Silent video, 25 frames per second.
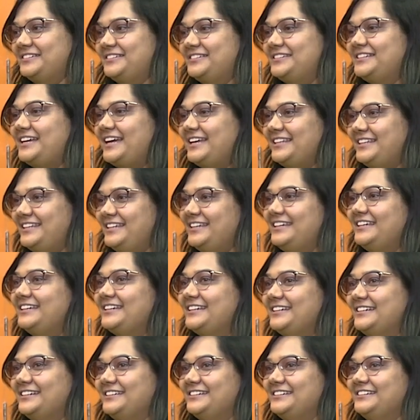So I
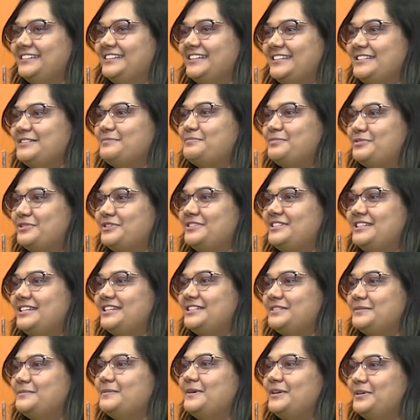think there's a
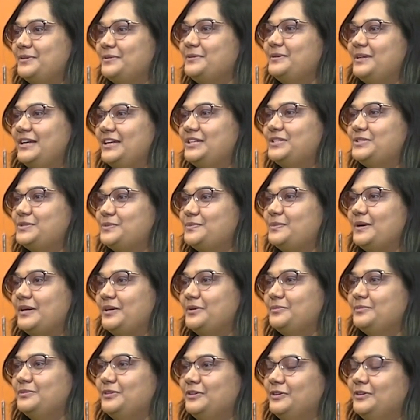process where you reach where
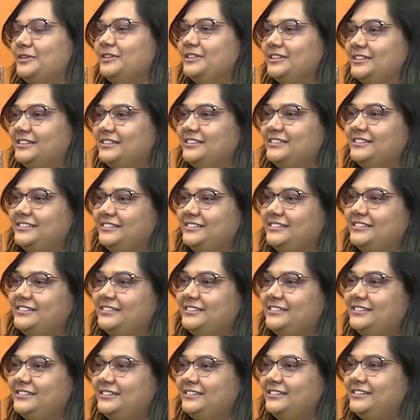you belong.
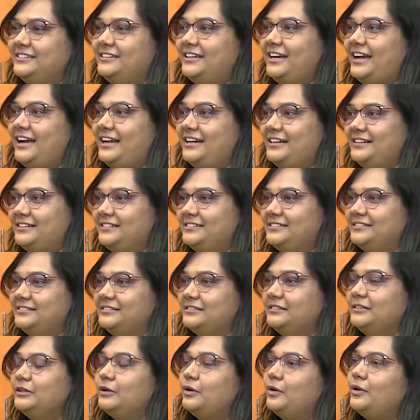And
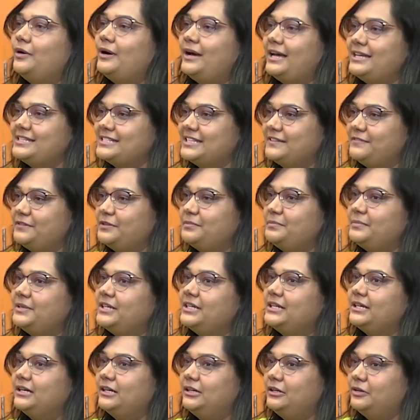law has given
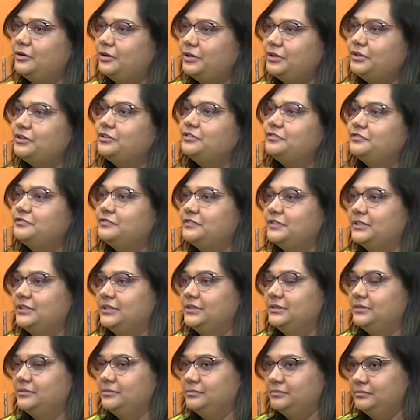me a lot of
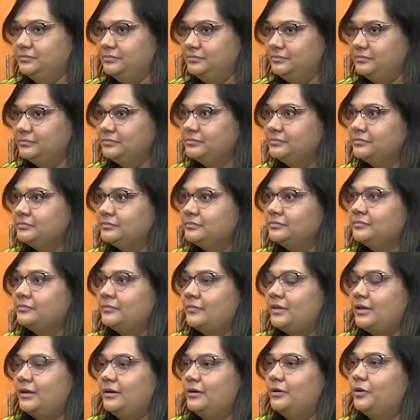
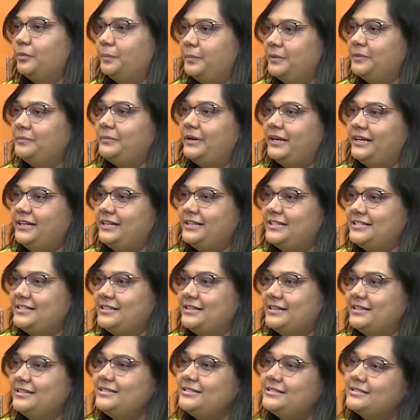
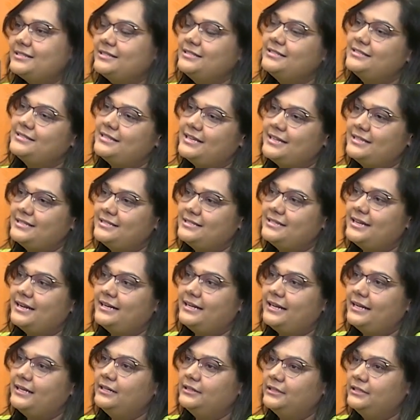open-mindedness in sense
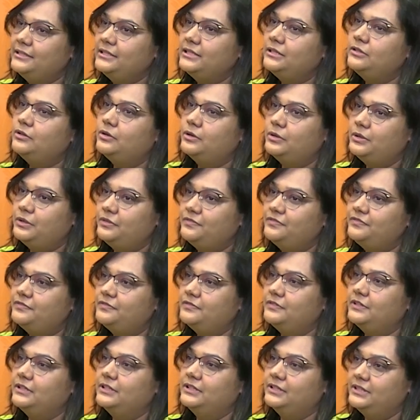that I learned a lot of
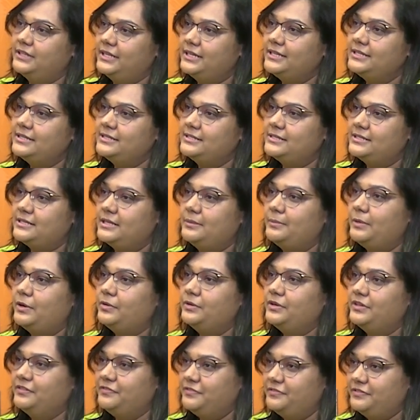things
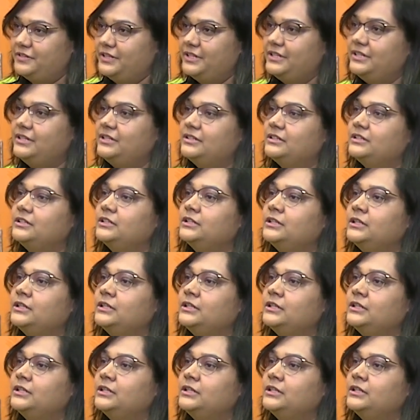about different